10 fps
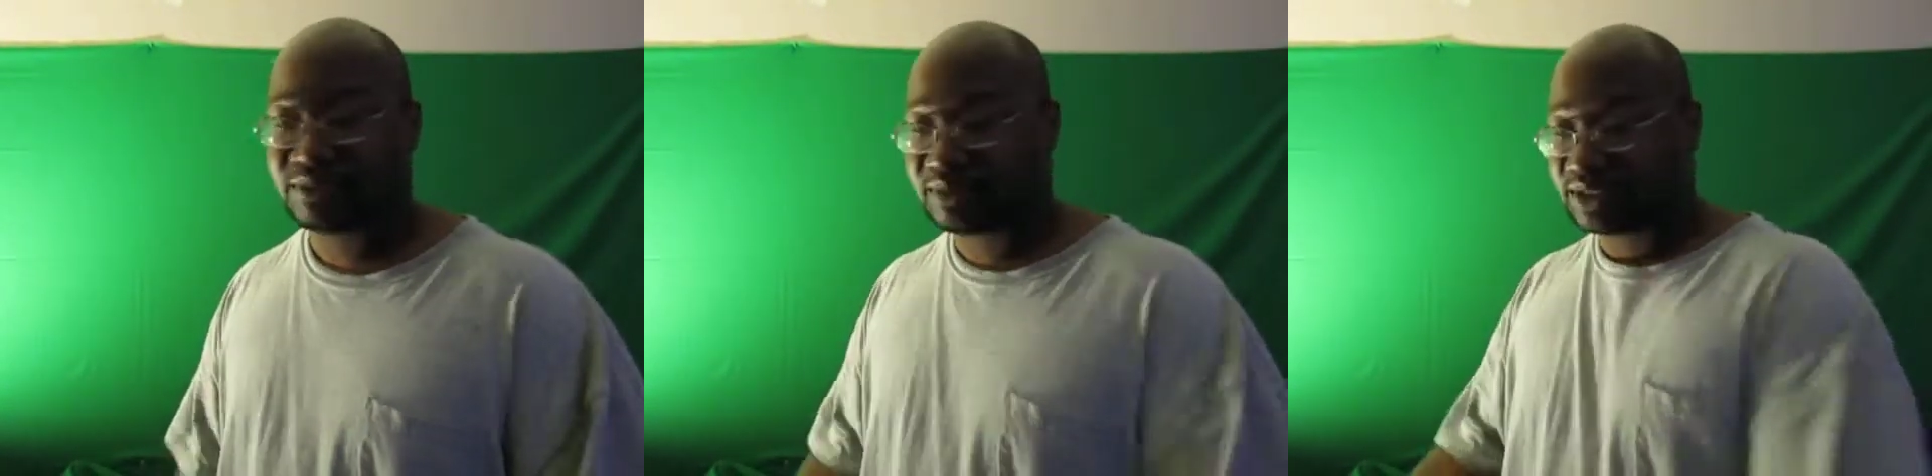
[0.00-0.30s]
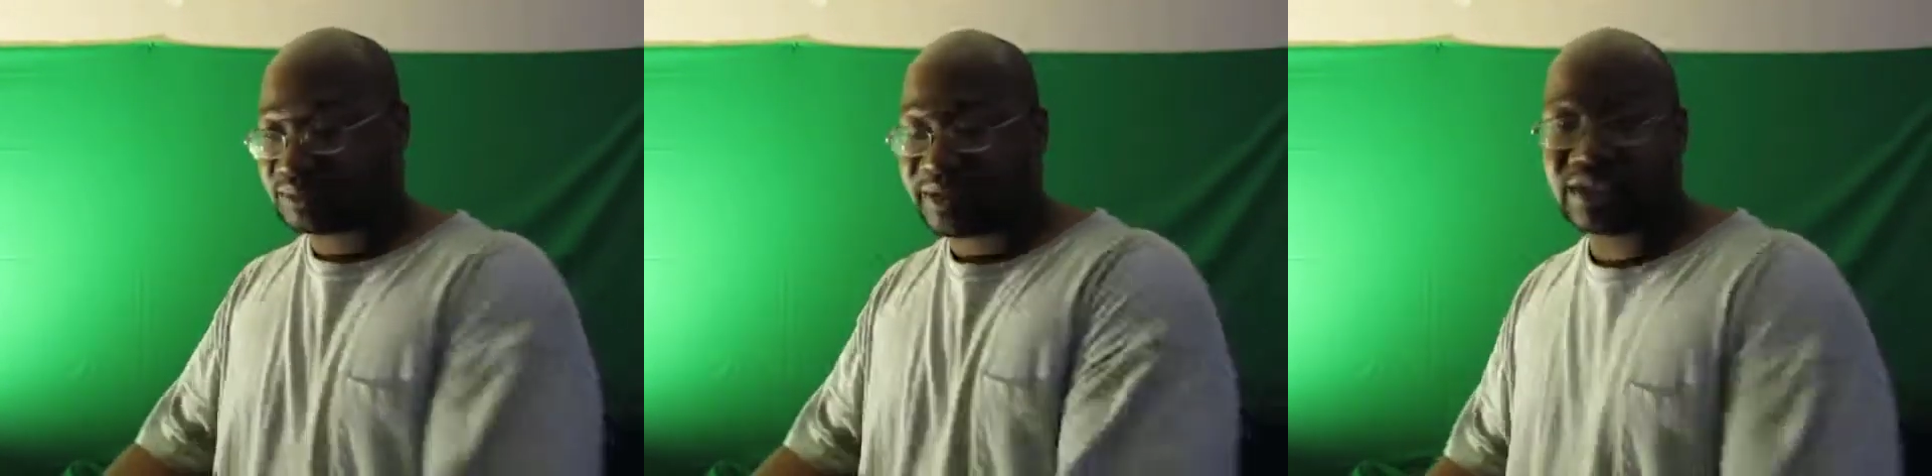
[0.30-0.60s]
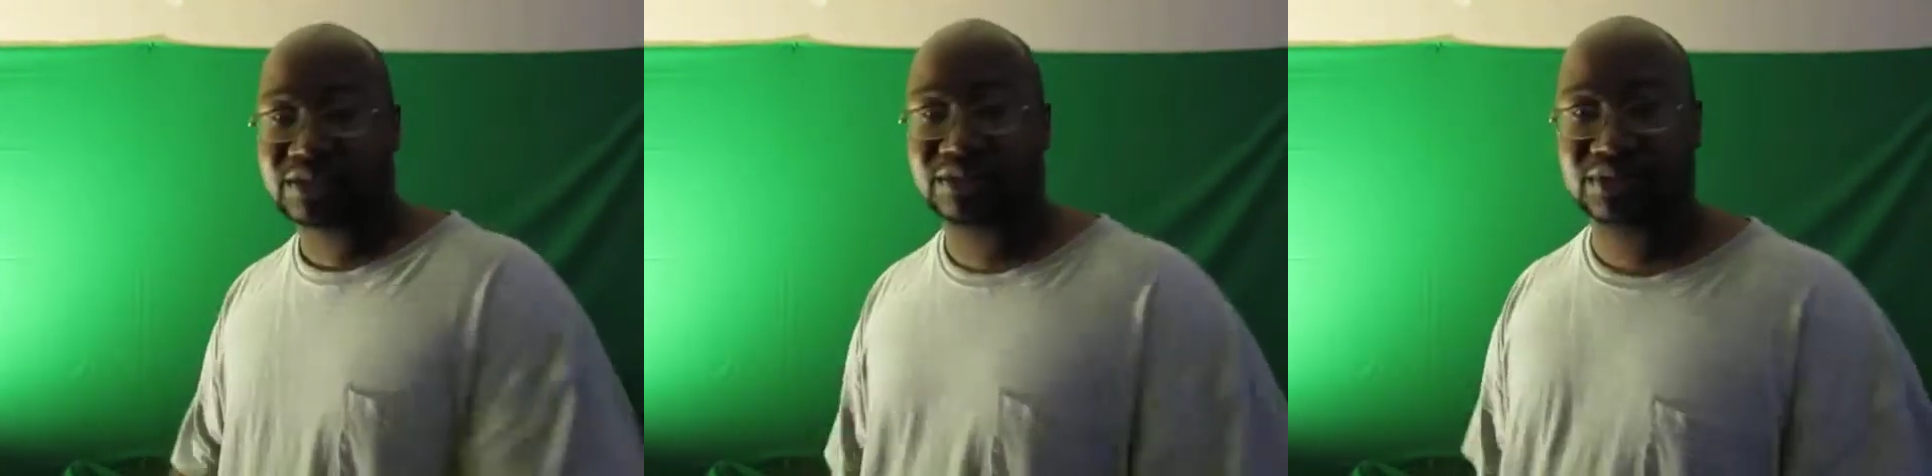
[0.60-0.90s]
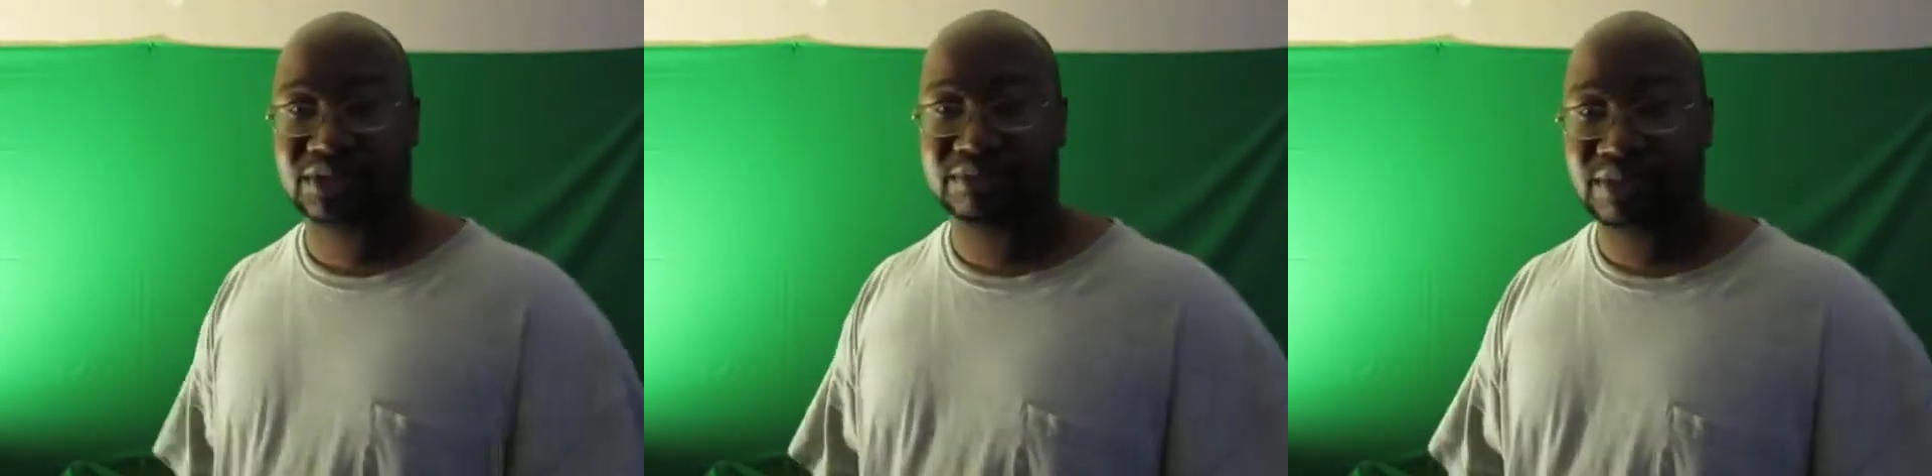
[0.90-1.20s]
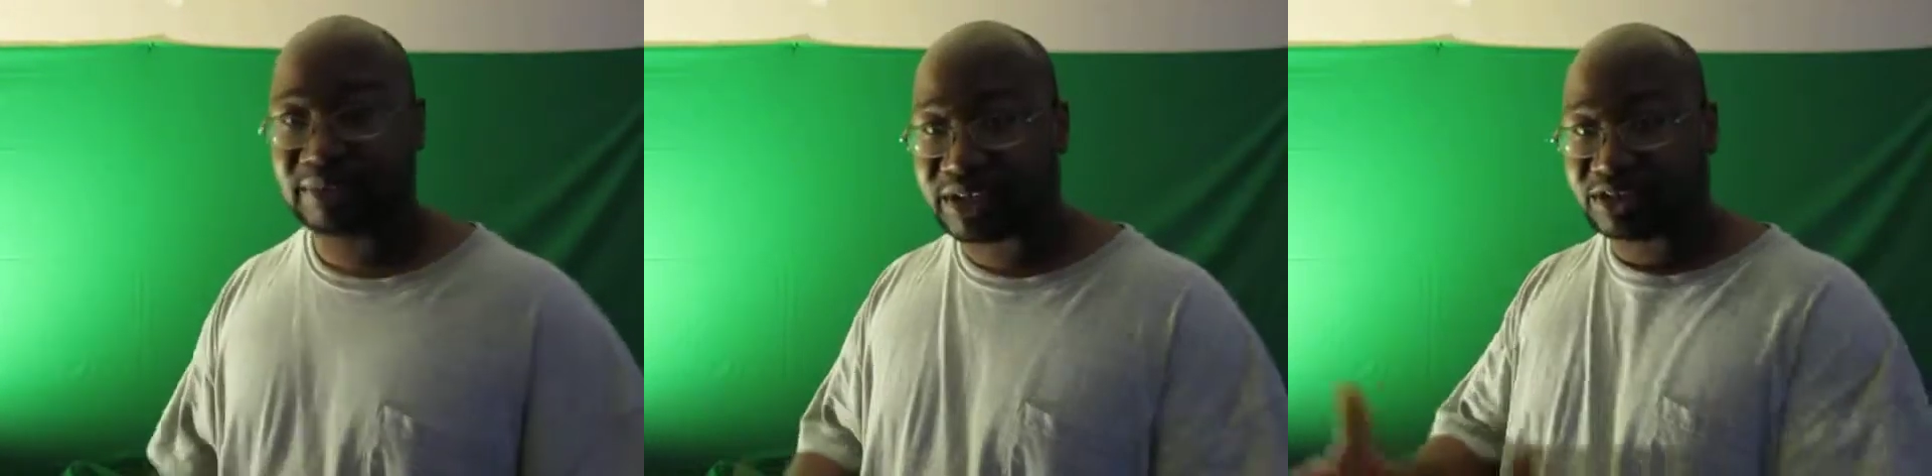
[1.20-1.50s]
When Hispanics do something,
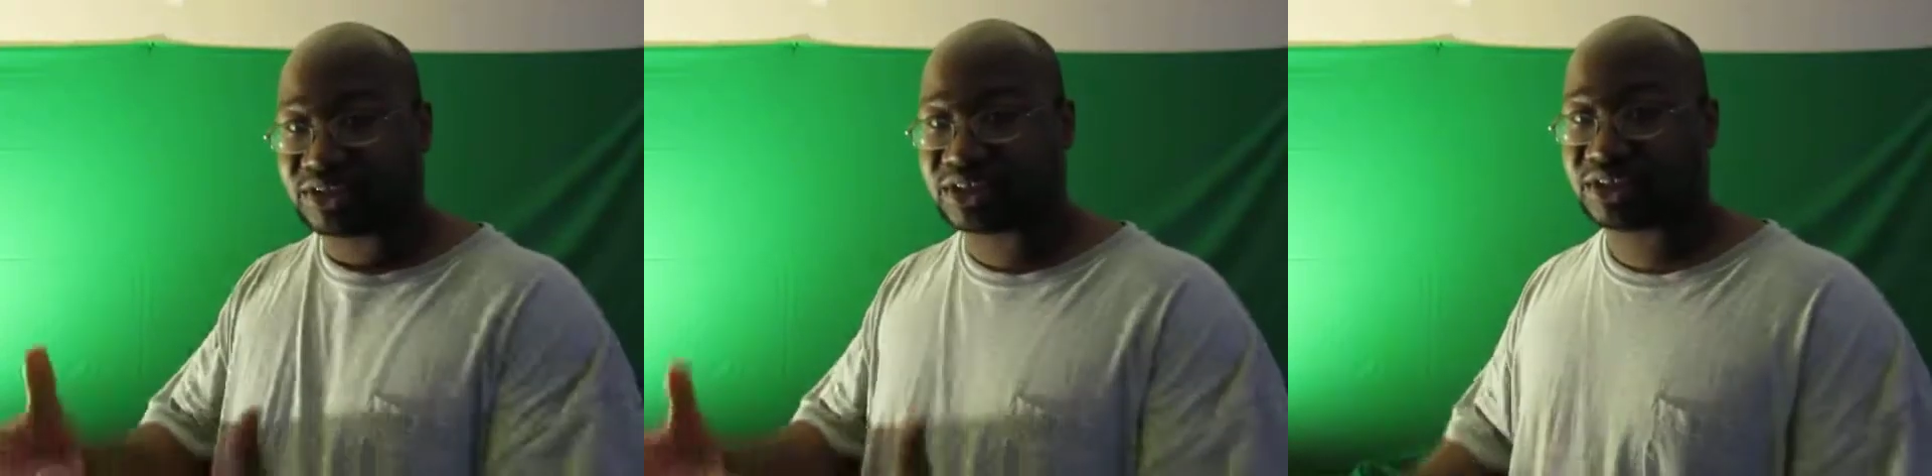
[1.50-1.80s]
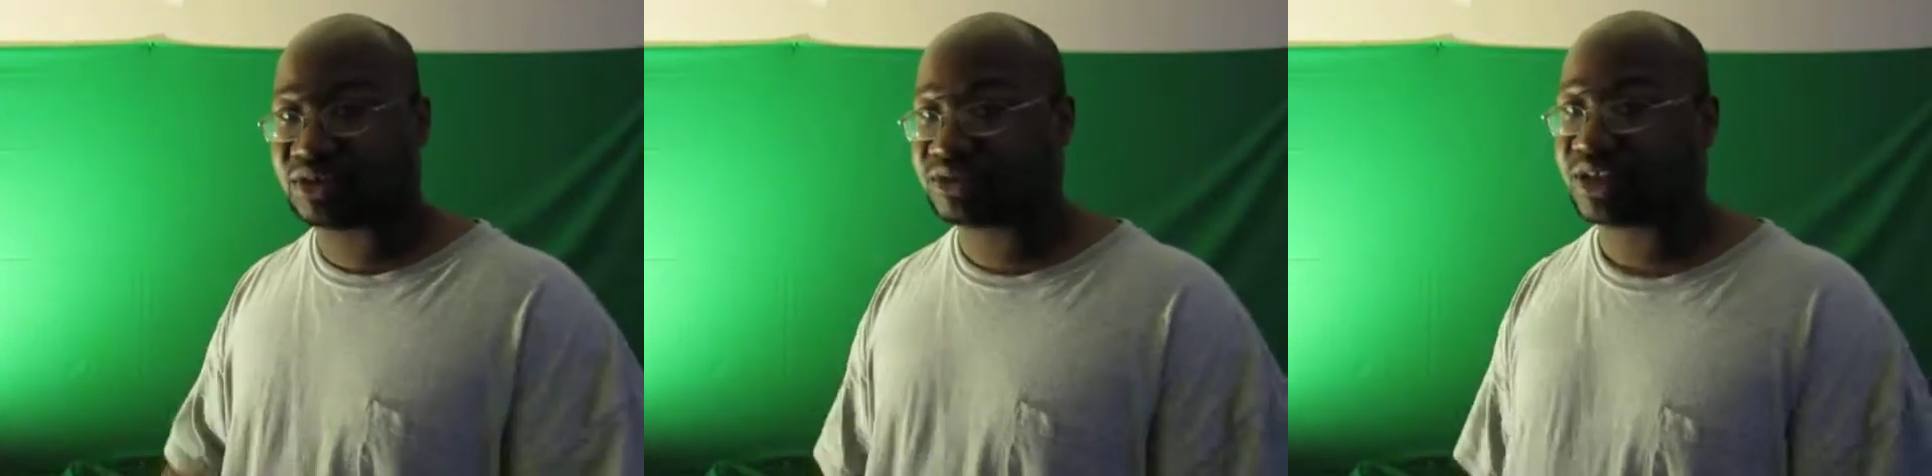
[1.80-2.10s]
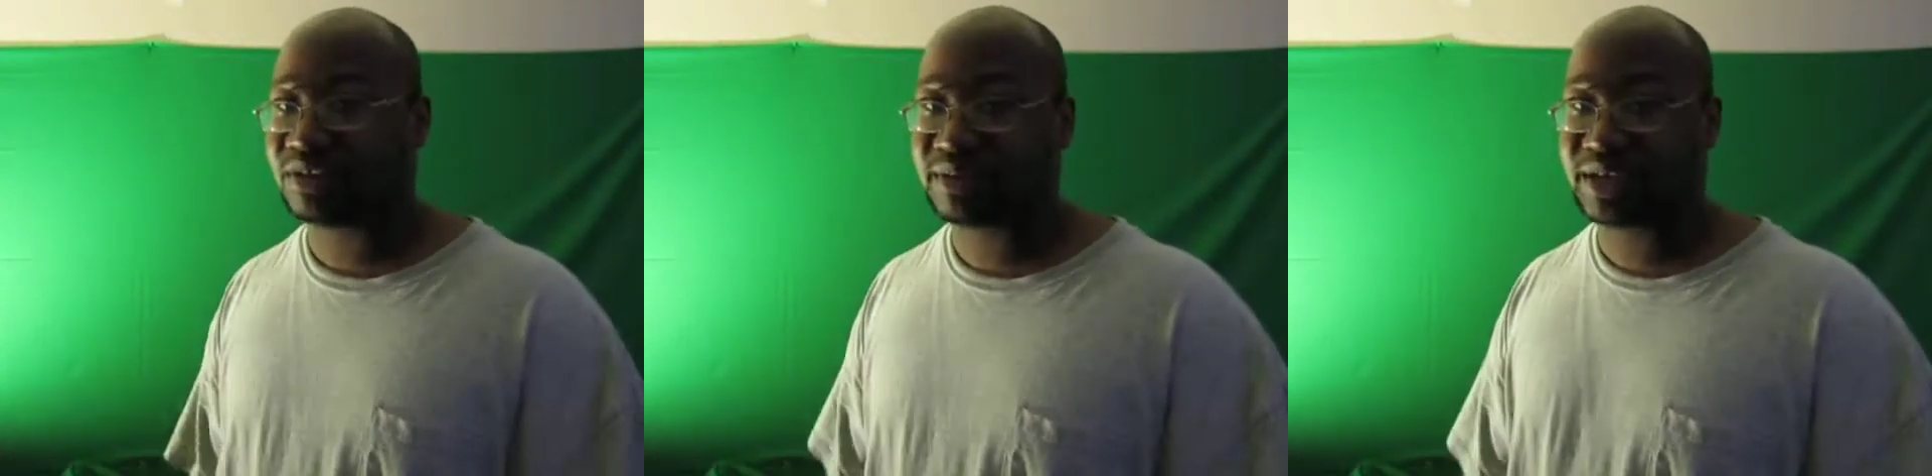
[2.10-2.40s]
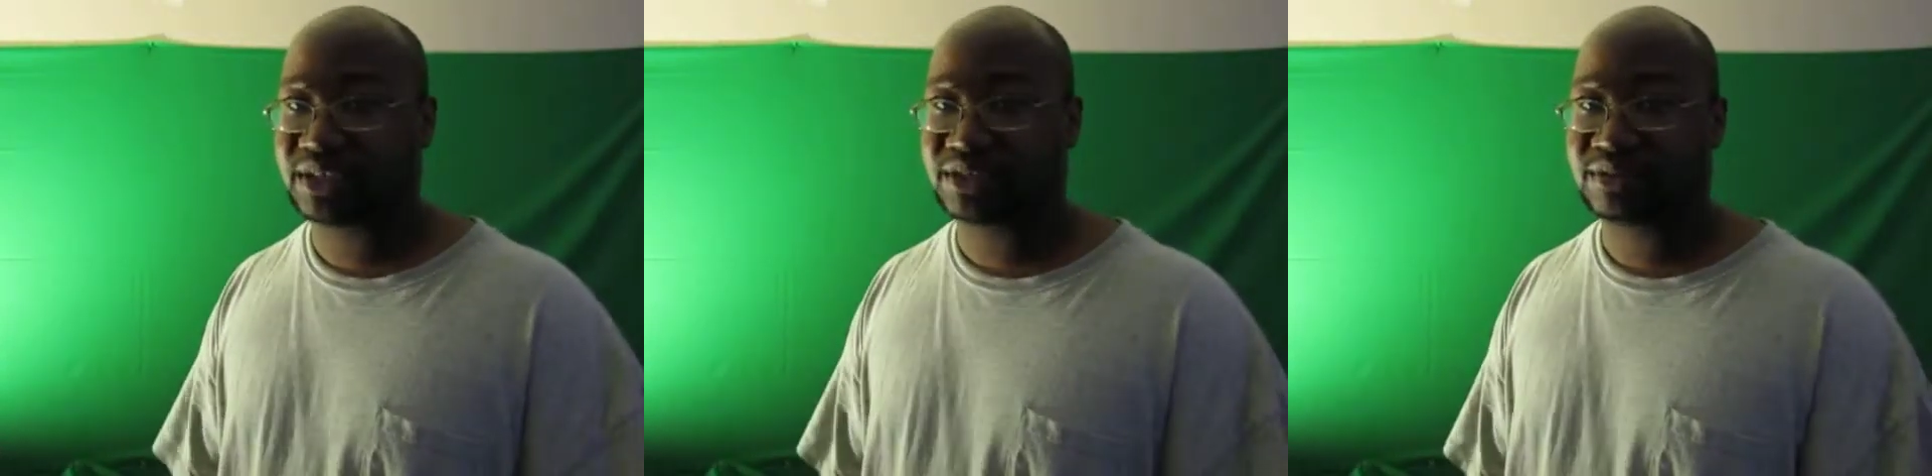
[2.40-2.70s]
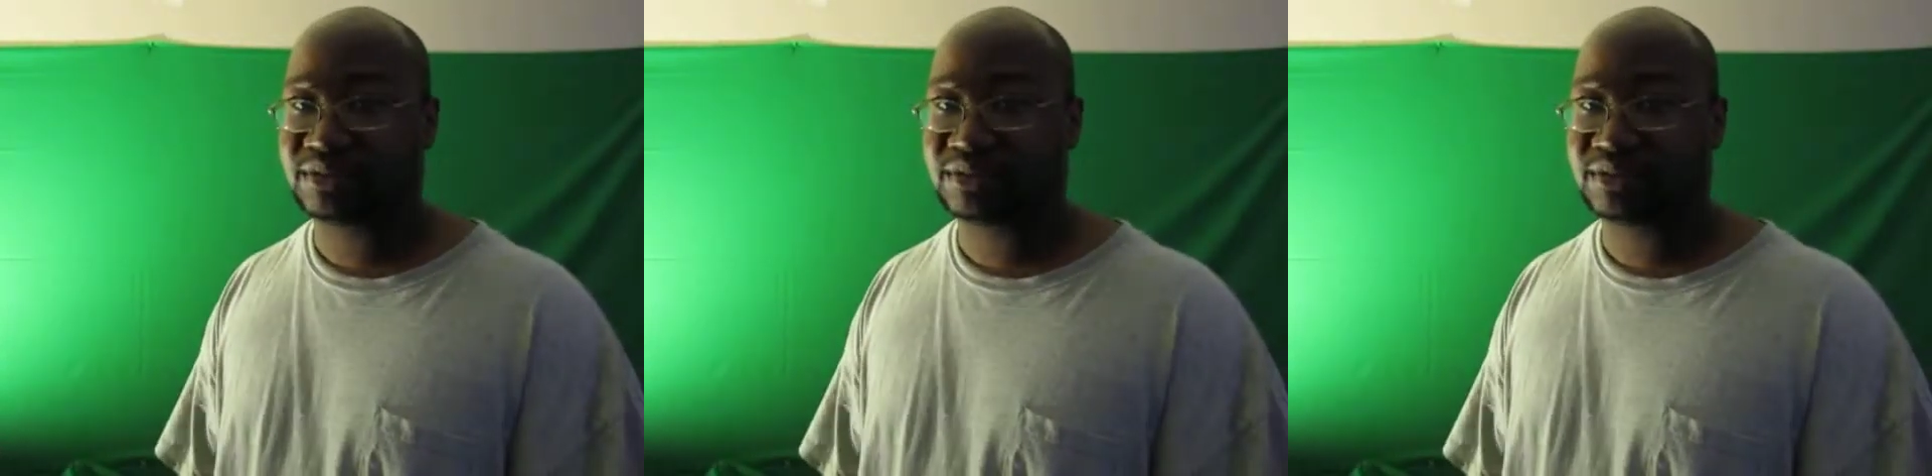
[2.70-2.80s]
they make you judge the whole entire race.